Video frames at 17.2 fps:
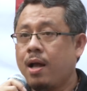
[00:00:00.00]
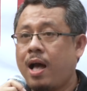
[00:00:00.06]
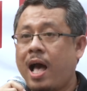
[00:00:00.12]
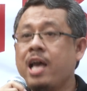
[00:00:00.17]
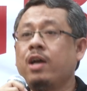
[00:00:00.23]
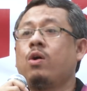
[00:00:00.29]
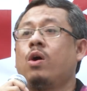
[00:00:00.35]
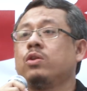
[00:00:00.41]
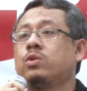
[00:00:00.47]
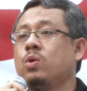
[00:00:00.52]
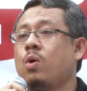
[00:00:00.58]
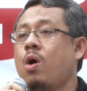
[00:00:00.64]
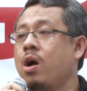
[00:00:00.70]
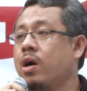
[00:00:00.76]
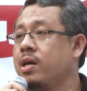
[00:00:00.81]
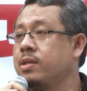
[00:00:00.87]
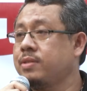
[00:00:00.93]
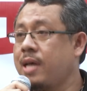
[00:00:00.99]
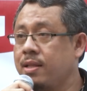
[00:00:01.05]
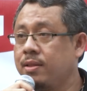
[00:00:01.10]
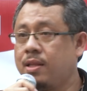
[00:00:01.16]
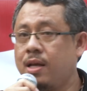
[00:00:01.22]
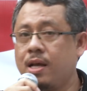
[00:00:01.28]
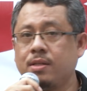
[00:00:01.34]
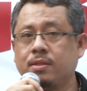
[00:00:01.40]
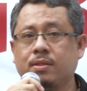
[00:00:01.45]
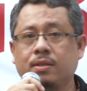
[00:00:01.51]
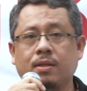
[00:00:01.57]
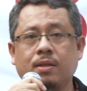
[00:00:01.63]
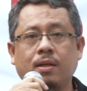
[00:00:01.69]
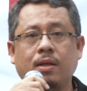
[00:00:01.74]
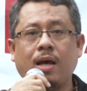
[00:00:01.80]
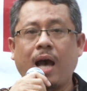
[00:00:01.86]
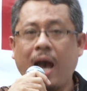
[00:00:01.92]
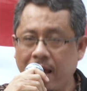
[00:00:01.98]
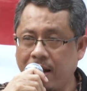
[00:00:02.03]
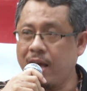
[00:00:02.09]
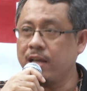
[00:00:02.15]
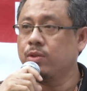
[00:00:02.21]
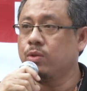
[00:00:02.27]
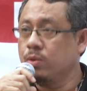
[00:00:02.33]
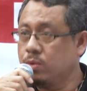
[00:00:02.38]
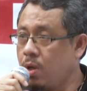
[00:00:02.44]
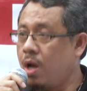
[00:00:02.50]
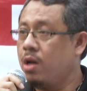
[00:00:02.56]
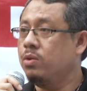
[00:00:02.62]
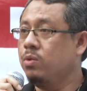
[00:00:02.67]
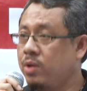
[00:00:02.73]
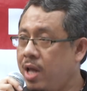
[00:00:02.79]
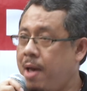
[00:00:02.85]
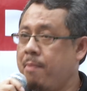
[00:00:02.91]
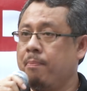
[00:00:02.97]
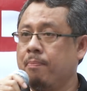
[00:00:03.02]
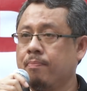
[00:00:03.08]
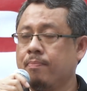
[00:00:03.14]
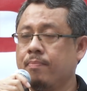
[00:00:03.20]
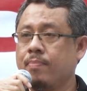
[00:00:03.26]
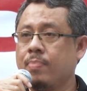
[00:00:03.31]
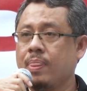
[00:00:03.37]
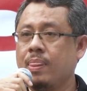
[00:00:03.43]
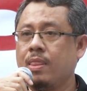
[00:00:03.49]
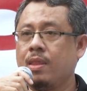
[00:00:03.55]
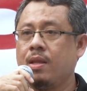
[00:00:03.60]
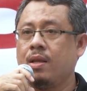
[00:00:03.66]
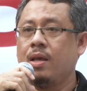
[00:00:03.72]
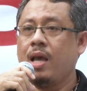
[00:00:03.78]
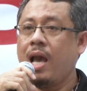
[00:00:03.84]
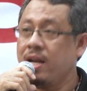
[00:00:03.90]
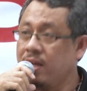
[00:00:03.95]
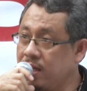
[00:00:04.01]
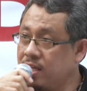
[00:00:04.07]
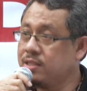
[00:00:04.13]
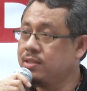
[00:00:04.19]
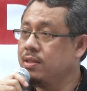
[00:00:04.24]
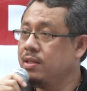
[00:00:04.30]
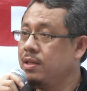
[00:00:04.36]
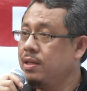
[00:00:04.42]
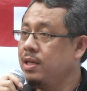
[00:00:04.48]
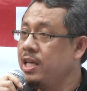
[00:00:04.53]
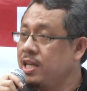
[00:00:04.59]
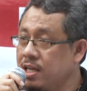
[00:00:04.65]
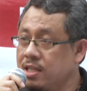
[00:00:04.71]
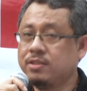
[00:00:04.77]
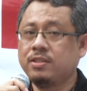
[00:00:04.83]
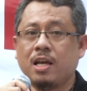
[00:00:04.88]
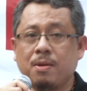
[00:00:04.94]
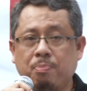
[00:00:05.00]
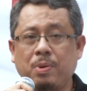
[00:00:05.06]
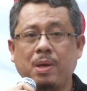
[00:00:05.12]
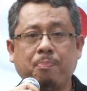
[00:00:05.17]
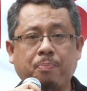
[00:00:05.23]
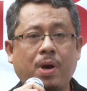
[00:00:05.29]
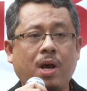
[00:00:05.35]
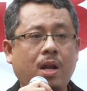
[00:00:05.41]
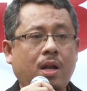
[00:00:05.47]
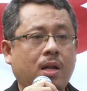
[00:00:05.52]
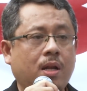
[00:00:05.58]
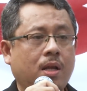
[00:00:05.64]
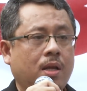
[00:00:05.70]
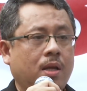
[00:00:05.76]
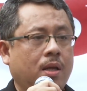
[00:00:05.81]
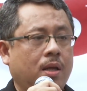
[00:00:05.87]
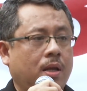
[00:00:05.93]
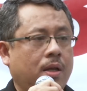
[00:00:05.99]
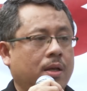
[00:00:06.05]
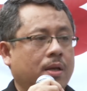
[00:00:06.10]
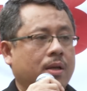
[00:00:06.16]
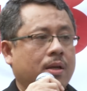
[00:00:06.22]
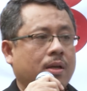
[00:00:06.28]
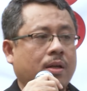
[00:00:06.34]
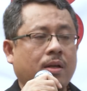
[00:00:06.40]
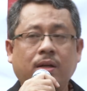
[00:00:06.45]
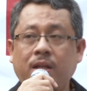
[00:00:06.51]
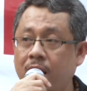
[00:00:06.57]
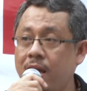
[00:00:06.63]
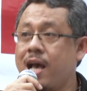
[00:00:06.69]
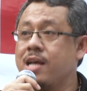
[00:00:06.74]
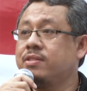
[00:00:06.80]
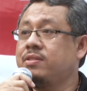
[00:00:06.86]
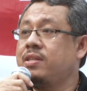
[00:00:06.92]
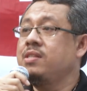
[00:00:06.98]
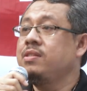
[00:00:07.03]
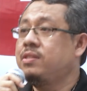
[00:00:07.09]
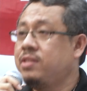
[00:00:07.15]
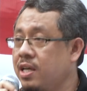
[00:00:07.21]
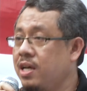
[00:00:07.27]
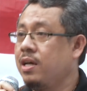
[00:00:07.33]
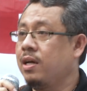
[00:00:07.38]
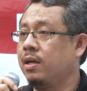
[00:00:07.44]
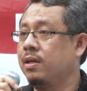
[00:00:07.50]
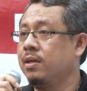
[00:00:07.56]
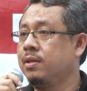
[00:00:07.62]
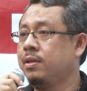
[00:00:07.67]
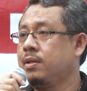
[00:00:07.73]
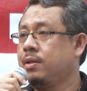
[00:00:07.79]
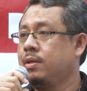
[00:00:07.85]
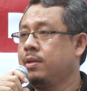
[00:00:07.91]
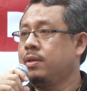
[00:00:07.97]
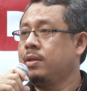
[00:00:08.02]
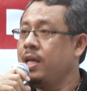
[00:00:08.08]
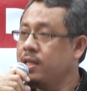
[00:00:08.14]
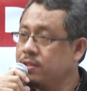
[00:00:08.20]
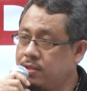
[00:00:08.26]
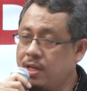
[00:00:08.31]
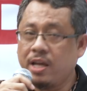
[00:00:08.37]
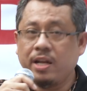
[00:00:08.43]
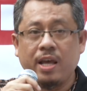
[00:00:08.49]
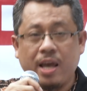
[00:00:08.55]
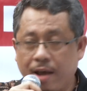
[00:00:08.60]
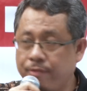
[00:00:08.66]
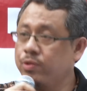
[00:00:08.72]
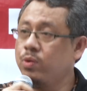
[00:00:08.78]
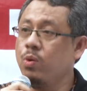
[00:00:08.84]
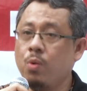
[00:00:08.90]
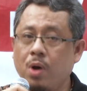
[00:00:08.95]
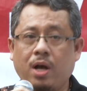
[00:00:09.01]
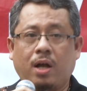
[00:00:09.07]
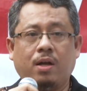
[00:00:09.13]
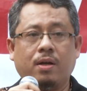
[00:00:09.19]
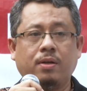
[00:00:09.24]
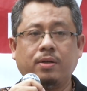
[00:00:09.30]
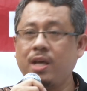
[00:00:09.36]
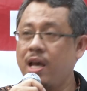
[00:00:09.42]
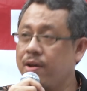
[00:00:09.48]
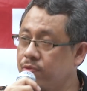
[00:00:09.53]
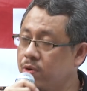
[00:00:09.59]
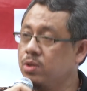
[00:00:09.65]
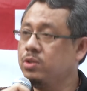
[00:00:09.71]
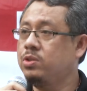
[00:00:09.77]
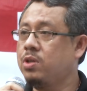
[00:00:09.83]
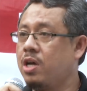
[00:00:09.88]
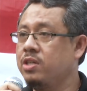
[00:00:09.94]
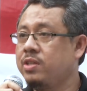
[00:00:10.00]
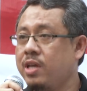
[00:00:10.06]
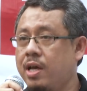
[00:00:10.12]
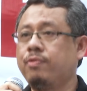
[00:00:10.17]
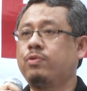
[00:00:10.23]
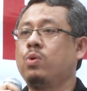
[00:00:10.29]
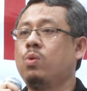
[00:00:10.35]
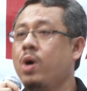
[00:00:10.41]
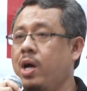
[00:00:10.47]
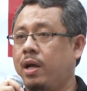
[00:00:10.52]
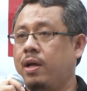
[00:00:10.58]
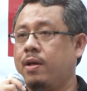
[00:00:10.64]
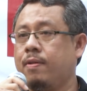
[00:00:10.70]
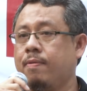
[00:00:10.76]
I go to hawker centers, I like to talk to them. And these innocent people, they are sincere. They say they have to work. They have no choice, they have to work.